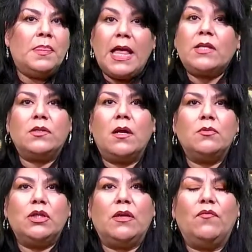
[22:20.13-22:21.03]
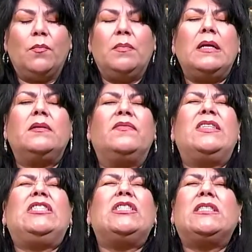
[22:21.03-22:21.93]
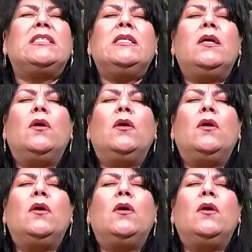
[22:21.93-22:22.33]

That's what I was looking for. Oh, if I just